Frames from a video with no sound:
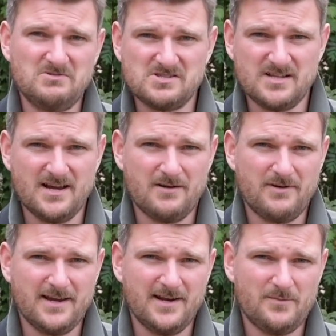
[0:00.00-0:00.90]
just like a
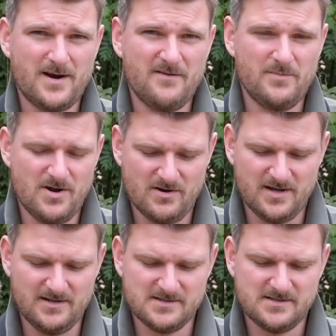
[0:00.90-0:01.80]
regular pair of
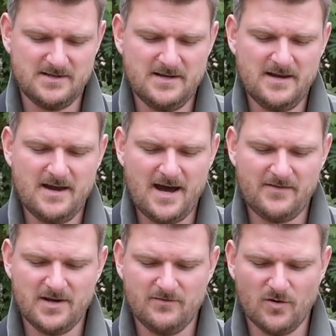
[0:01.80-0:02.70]
binoculars,
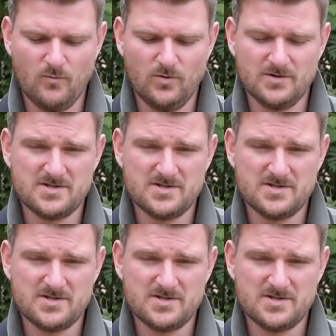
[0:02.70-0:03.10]
and then you've got one